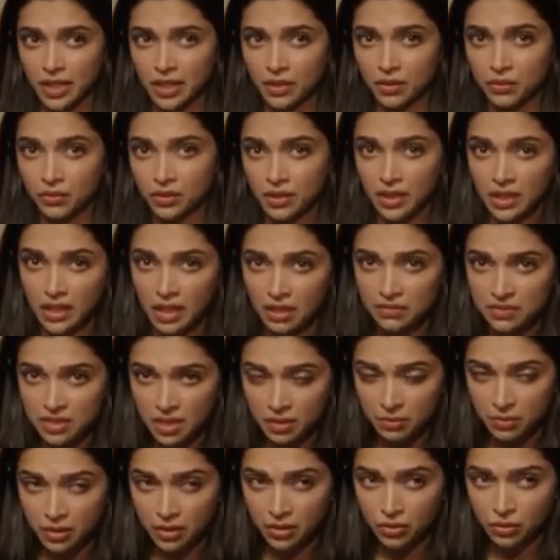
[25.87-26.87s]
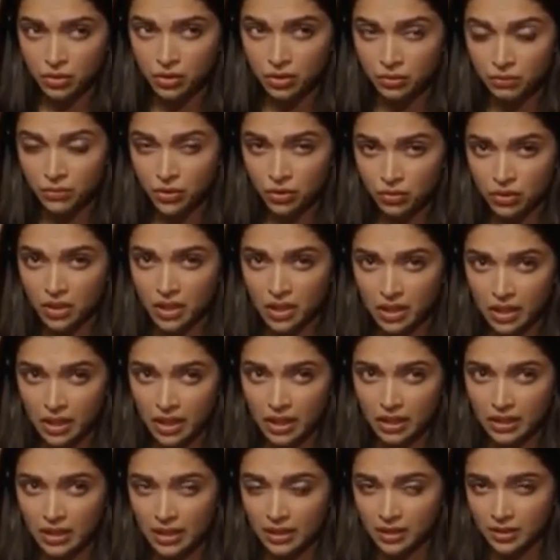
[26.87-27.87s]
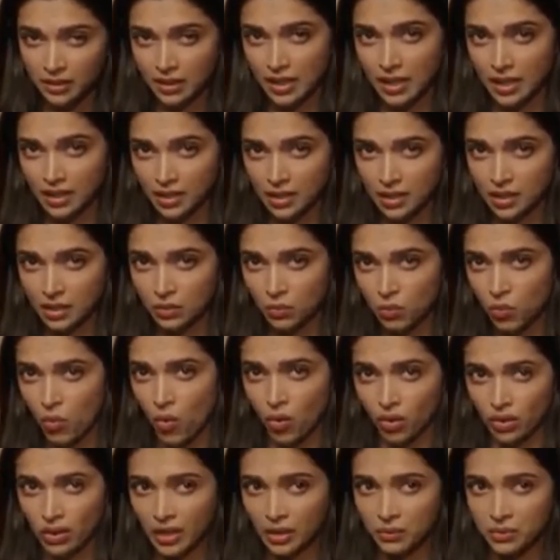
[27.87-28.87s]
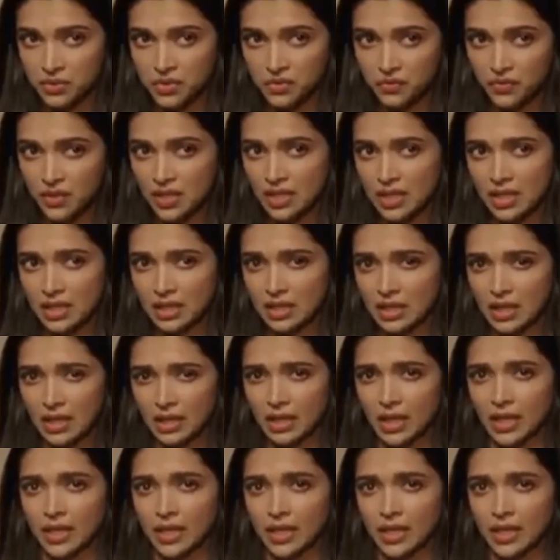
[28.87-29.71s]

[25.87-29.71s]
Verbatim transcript: but I don't think I was able to communicate entirely what I was feeling.